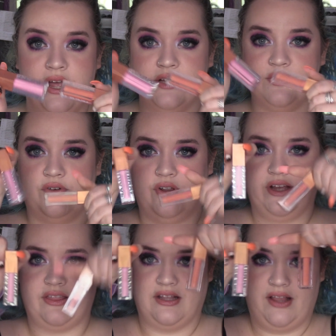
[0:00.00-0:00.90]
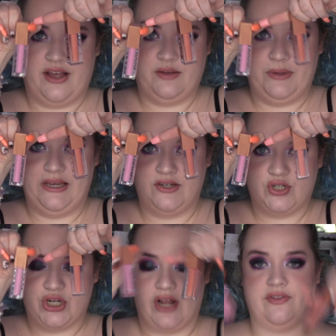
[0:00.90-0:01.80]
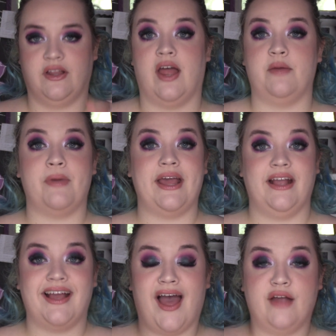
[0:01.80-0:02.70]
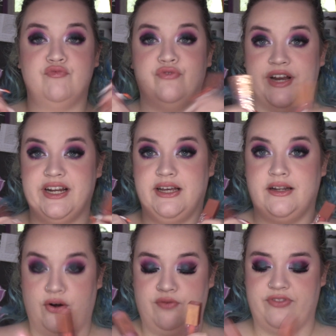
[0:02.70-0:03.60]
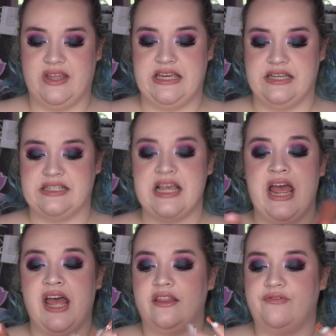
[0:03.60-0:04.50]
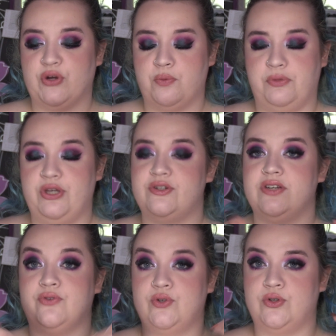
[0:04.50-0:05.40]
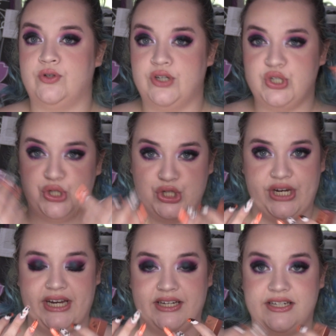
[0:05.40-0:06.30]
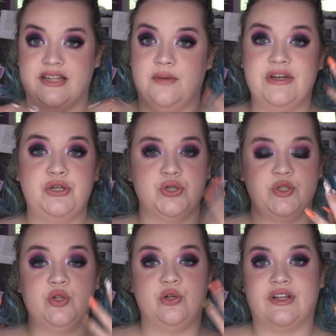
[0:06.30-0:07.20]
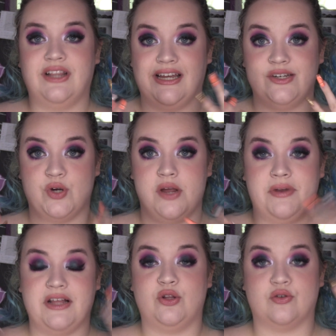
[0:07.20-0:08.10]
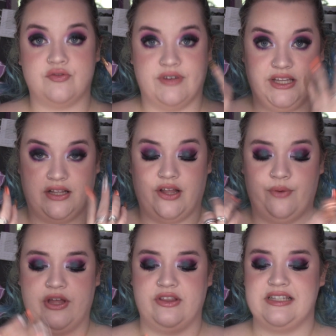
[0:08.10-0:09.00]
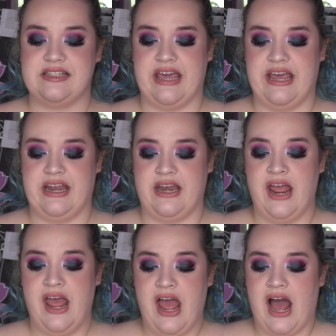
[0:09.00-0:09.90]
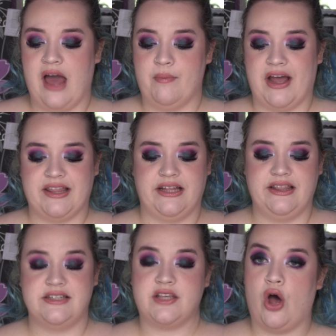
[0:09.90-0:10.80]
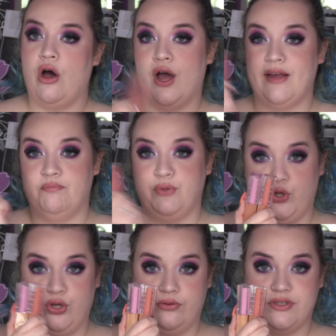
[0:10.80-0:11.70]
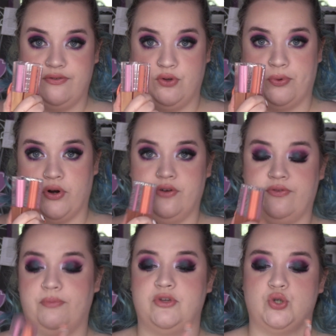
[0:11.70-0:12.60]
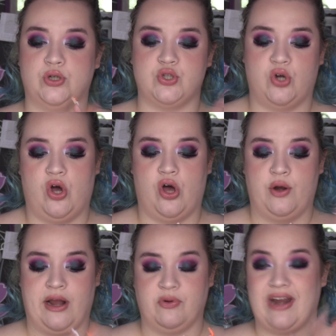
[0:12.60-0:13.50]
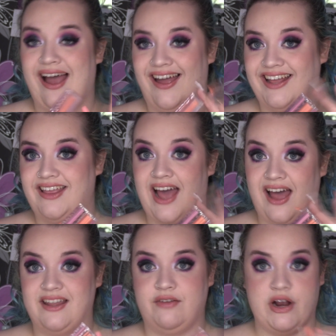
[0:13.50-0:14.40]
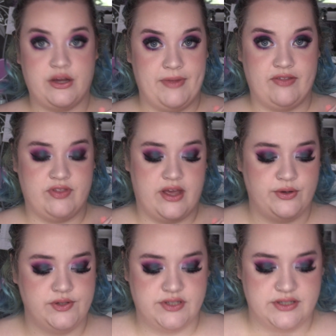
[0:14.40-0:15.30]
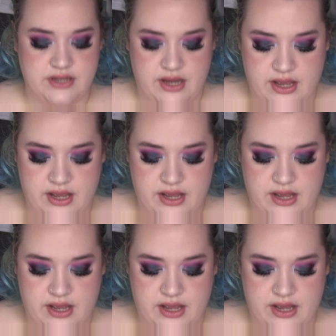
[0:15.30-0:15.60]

So I've got like the light peach and the light pink. I really love these. They've got a beautiful sheen to them. It doesn't look glittery, but it looks really glowy on the skin. I think these are a beautiful product from the drugstore, and I would highly, highly recommend those.